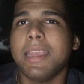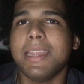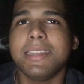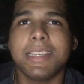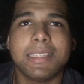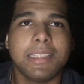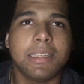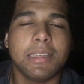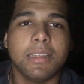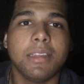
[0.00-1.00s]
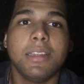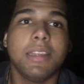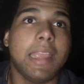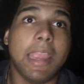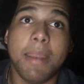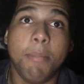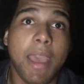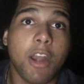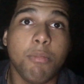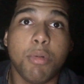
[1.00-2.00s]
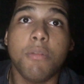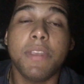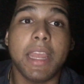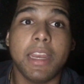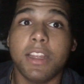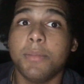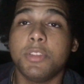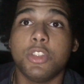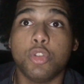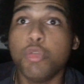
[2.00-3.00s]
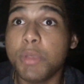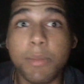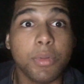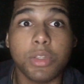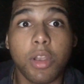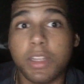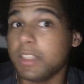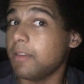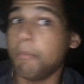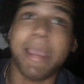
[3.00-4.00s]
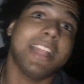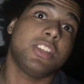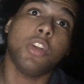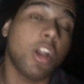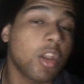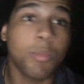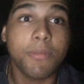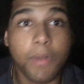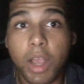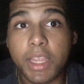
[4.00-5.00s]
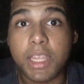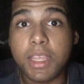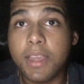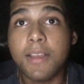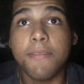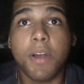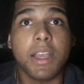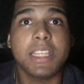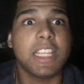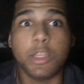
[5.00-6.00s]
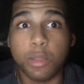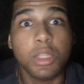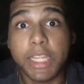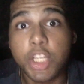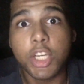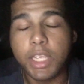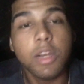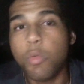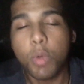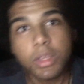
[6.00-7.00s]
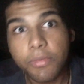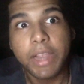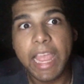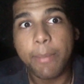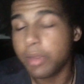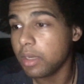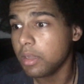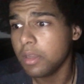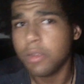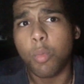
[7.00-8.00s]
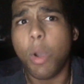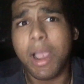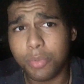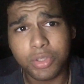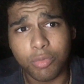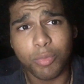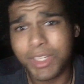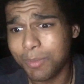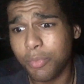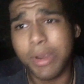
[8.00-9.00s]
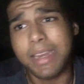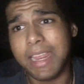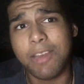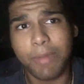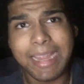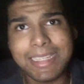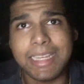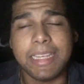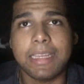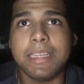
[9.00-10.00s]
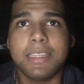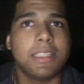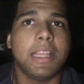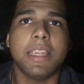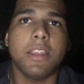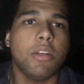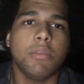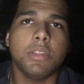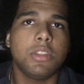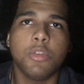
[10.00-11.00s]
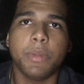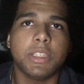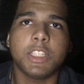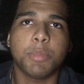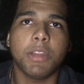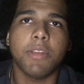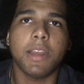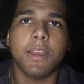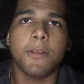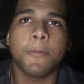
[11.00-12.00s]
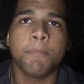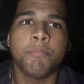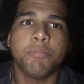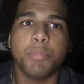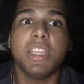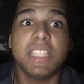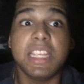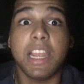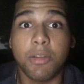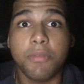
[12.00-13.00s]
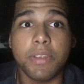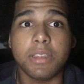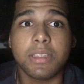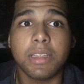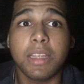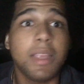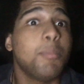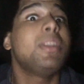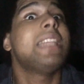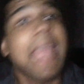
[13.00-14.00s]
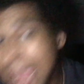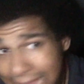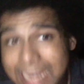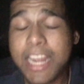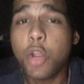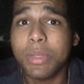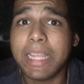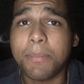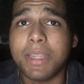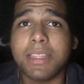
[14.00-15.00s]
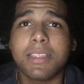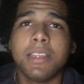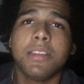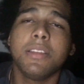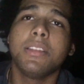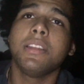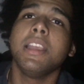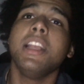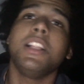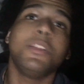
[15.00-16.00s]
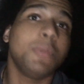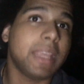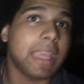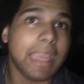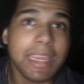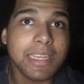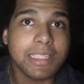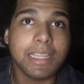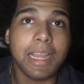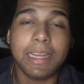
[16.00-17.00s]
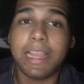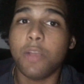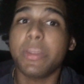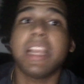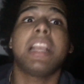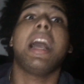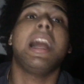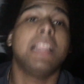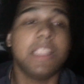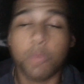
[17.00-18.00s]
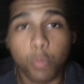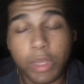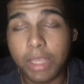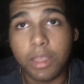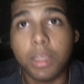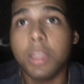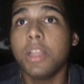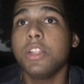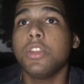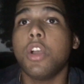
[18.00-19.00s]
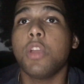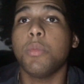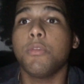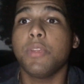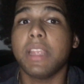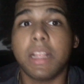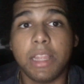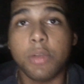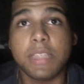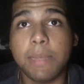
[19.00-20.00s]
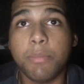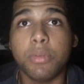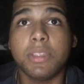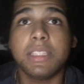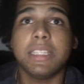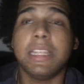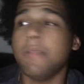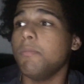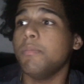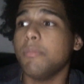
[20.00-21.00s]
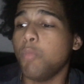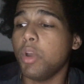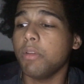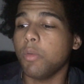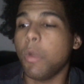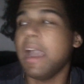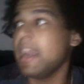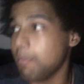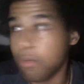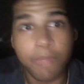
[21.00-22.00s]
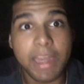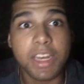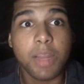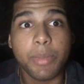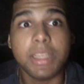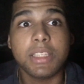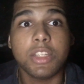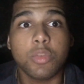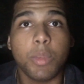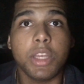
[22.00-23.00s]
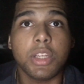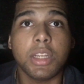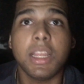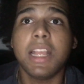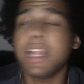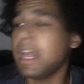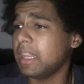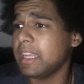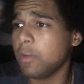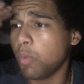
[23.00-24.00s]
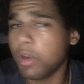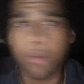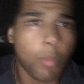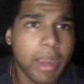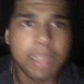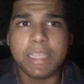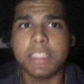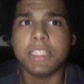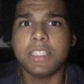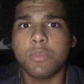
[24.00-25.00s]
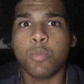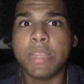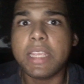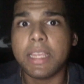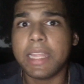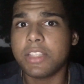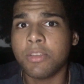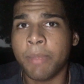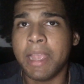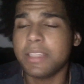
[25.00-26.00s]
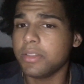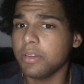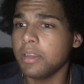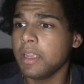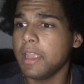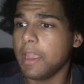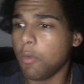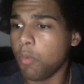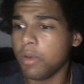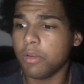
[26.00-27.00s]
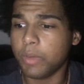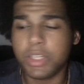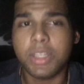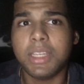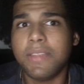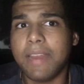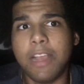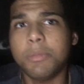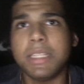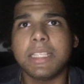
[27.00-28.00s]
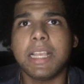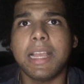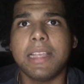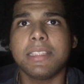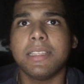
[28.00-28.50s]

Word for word: And Jessica and Matt are both getting up to two people talking to them. Matt's talking with Foggy. Foggy's like, you look like shit. What the fuck happened? Why was the rich boy Danny Rand taken? He's just like, yo, it's too much to explain right now. But he's the Iron Fist. Pretend I know what that means. Luke Cage is knocked out. We got Colleen Wing talking with freaking Claire Temple and wondering why they both ended up in this situation. Colleen wondering why that she's weak against her master and wondering why she couldn't even help these guys.